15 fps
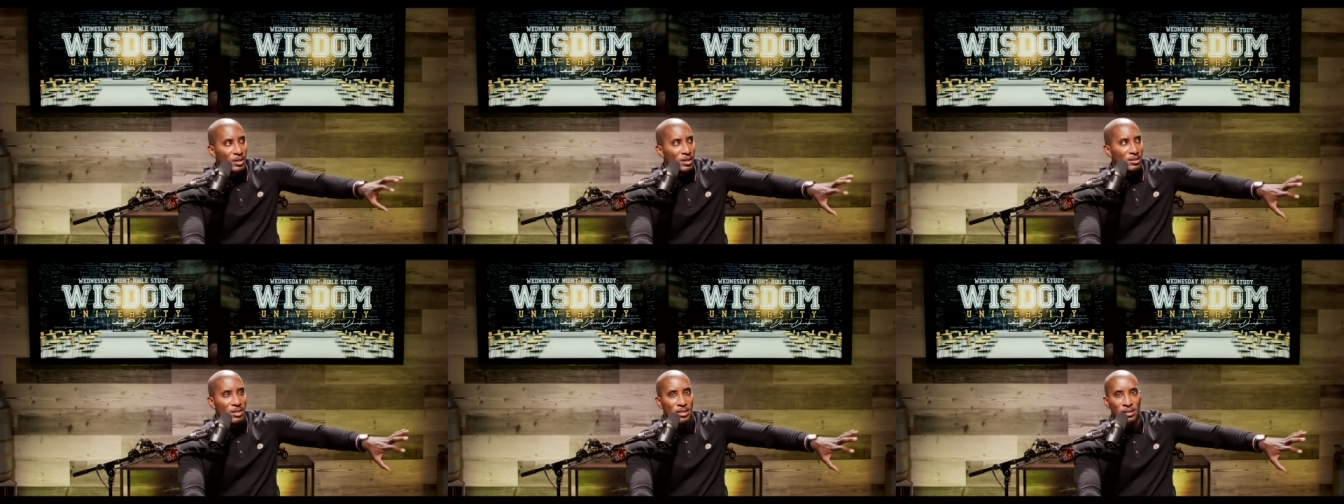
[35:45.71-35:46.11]

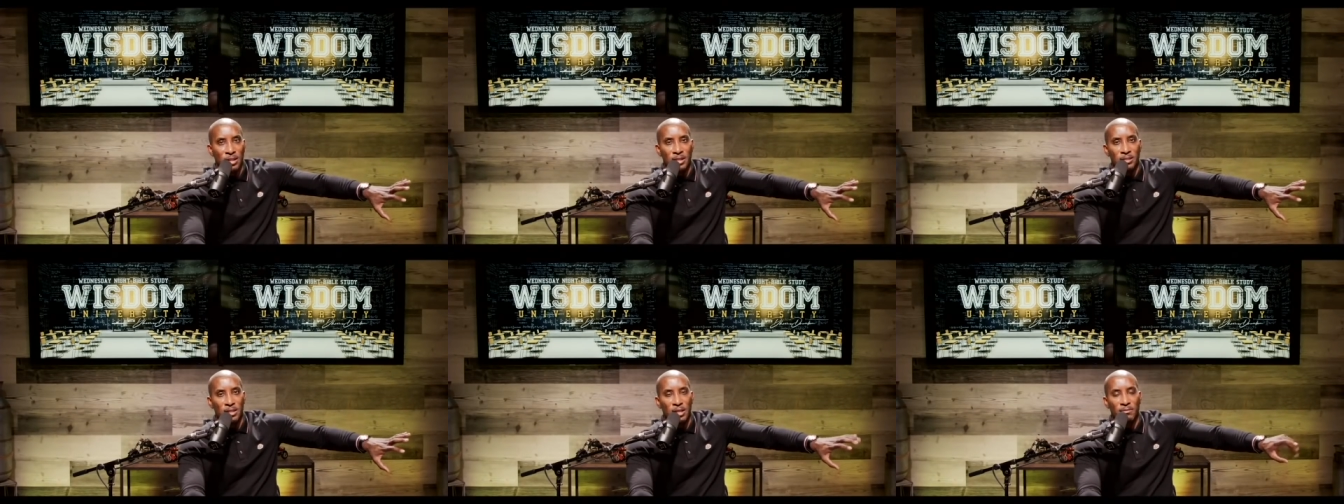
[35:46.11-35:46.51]
He says,
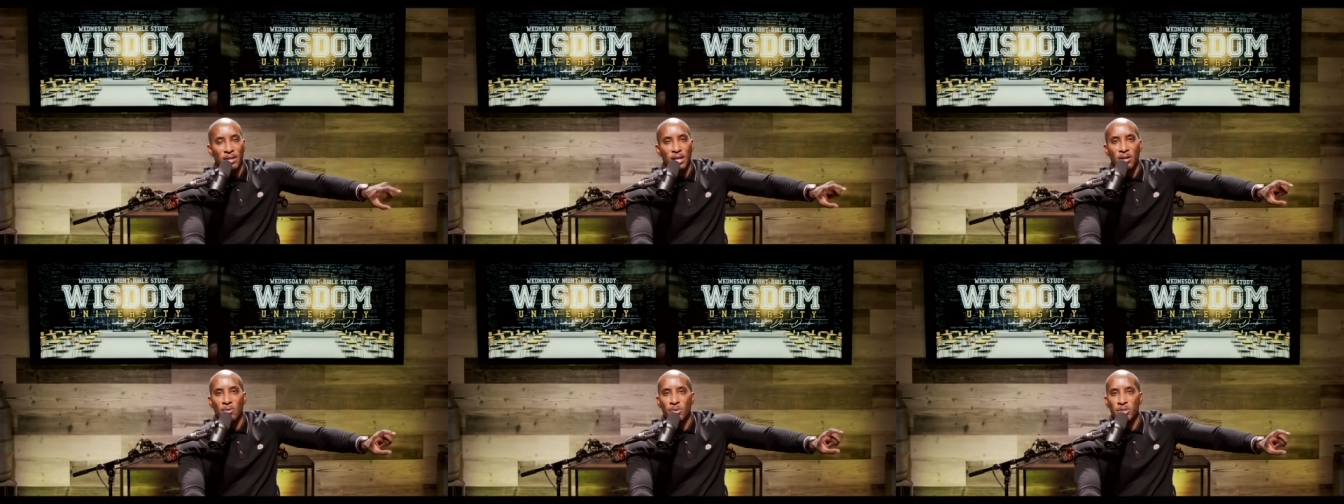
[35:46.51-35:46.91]
listen, if
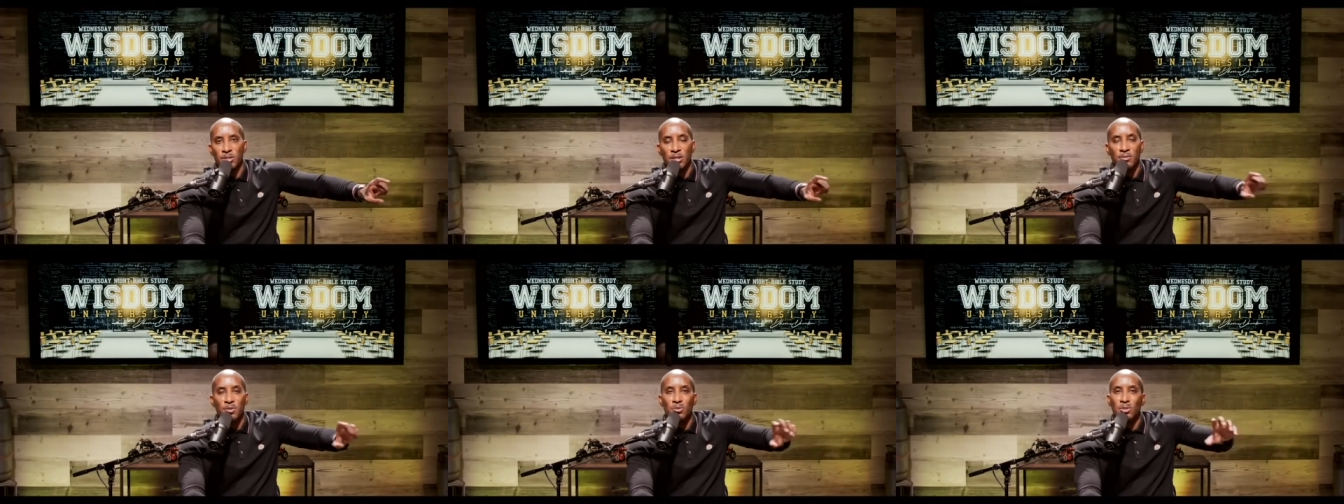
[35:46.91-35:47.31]
they don't
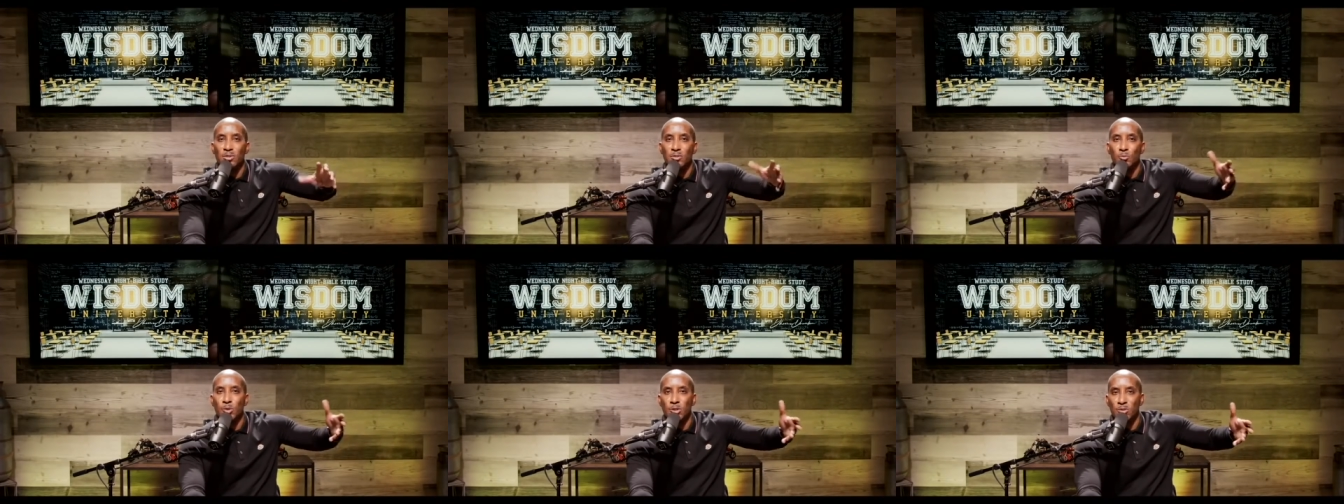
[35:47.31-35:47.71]
receive you,
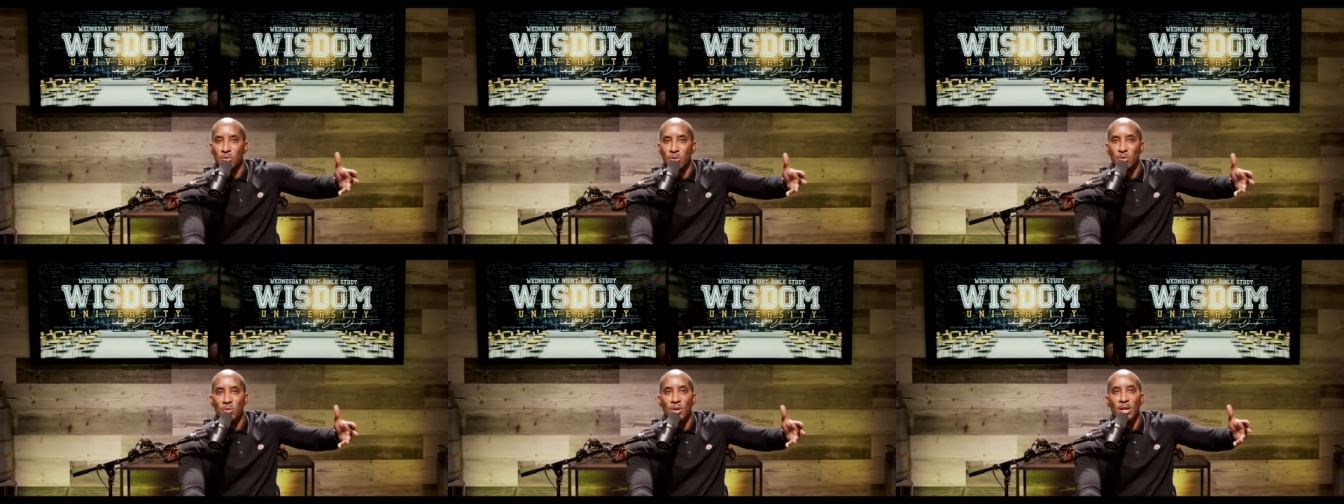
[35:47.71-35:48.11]
this is what you
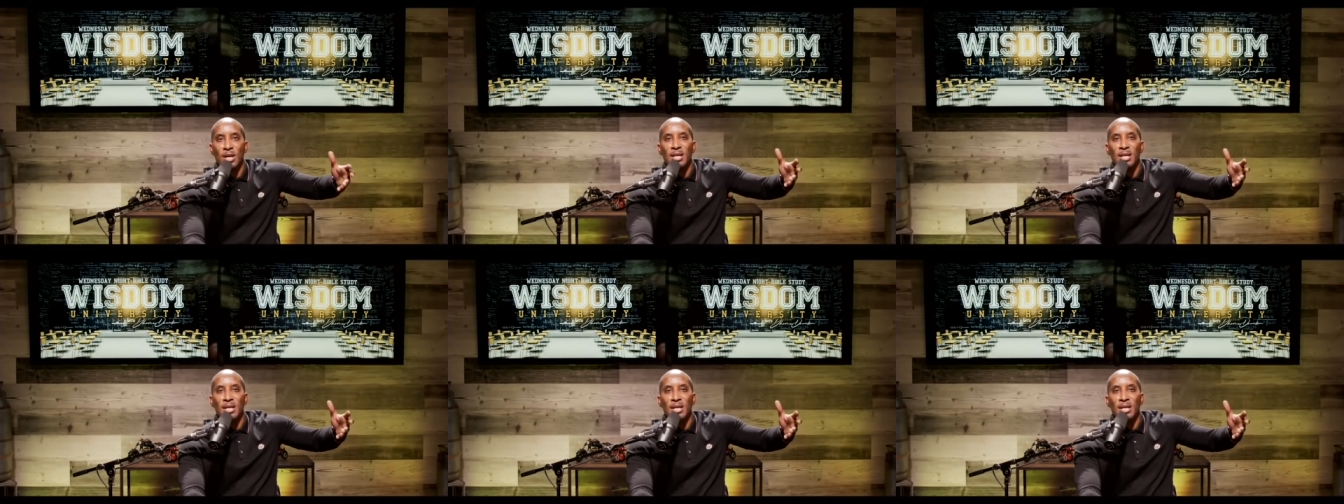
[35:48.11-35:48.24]
do.